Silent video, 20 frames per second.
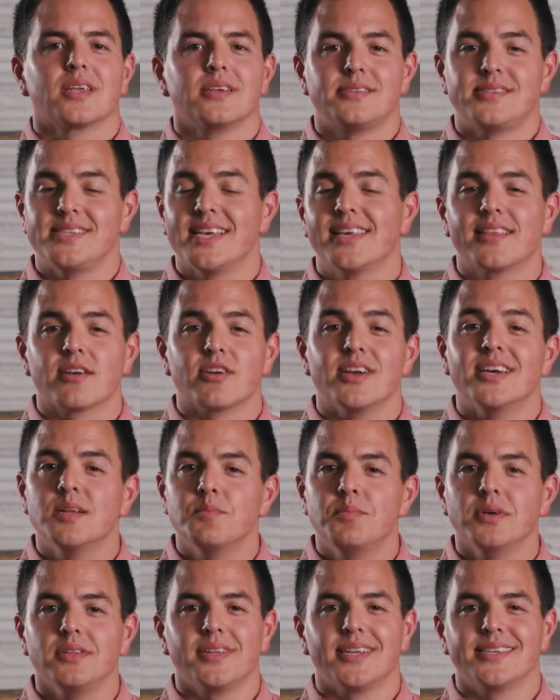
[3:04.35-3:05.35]
Seeing their
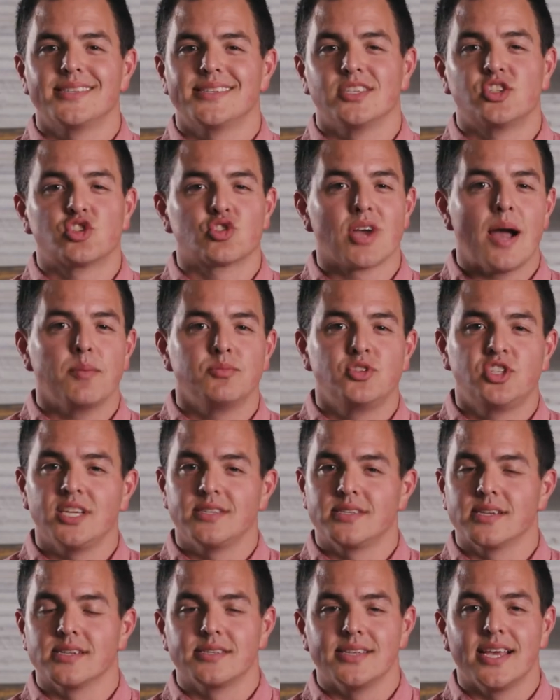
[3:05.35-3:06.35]
inability to trap
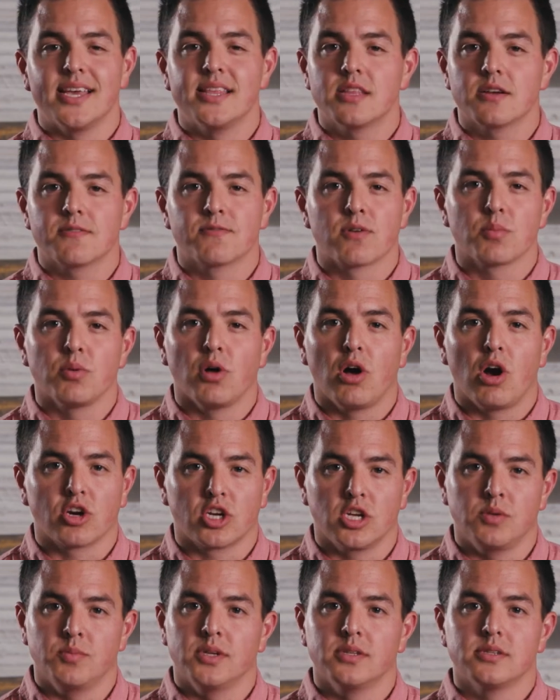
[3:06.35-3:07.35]
Jesus in their verbal
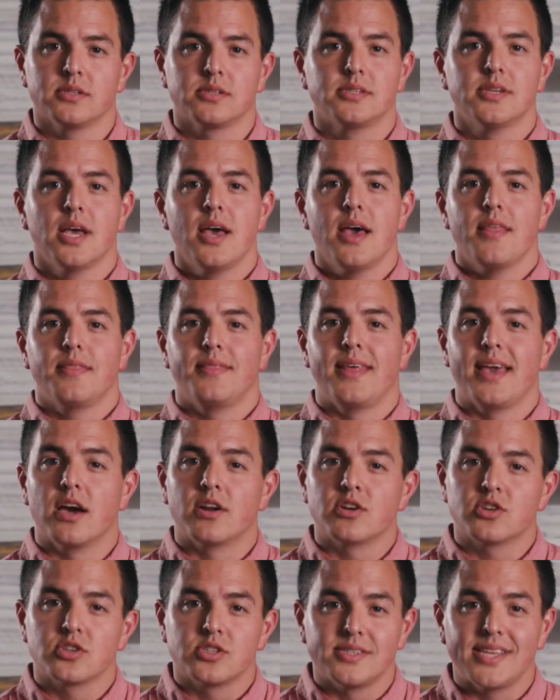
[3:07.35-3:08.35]
arguments, they
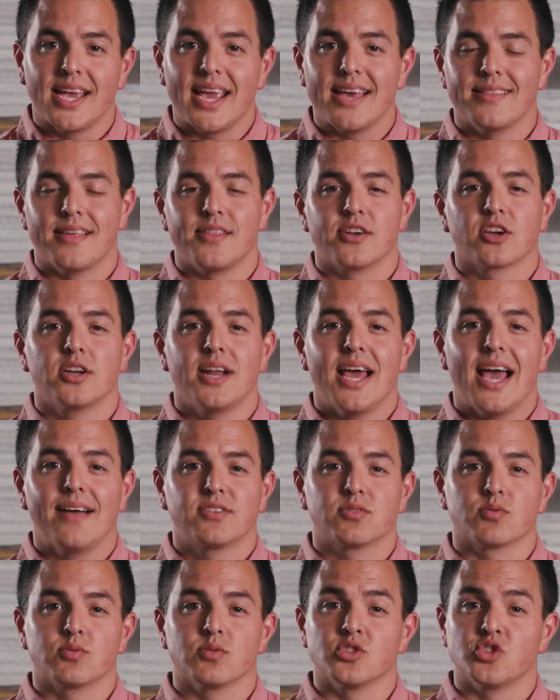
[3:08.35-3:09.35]
understand that they're going to have
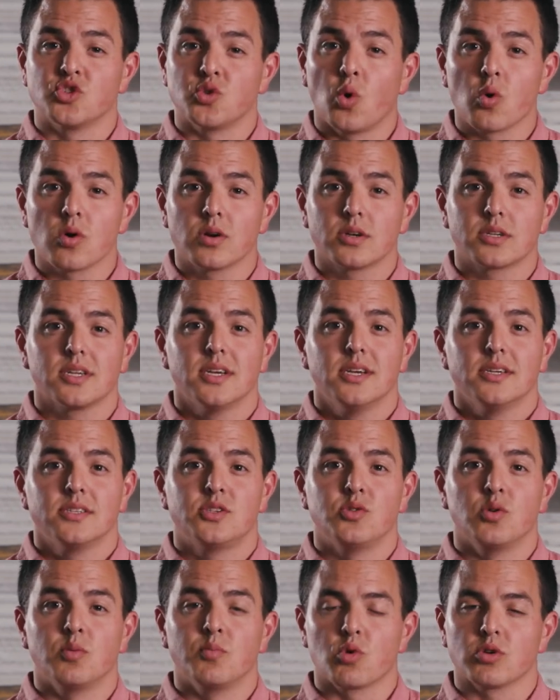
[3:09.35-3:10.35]
to resort
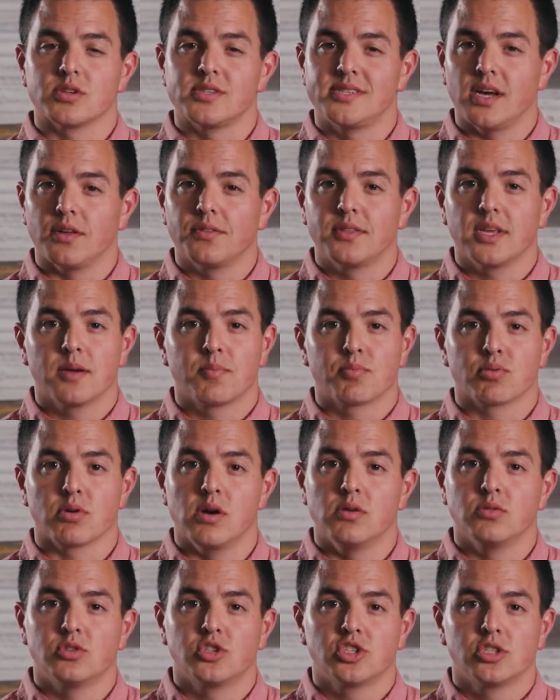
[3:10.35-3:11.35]
to a more stealthy
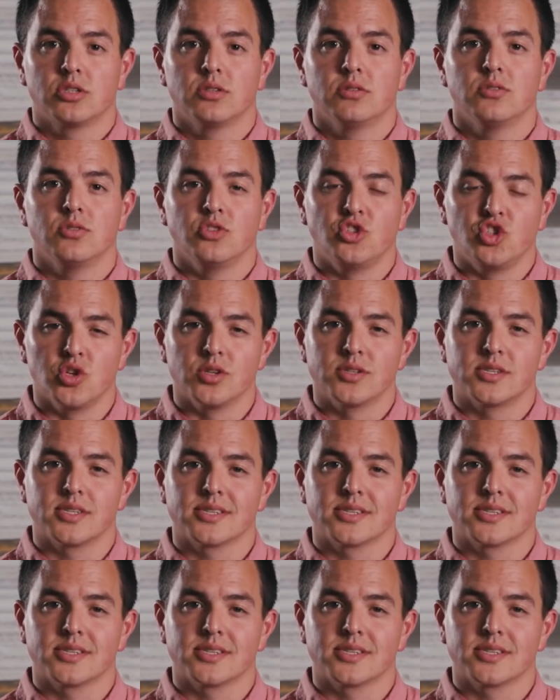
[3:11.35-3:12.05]
approach, Judas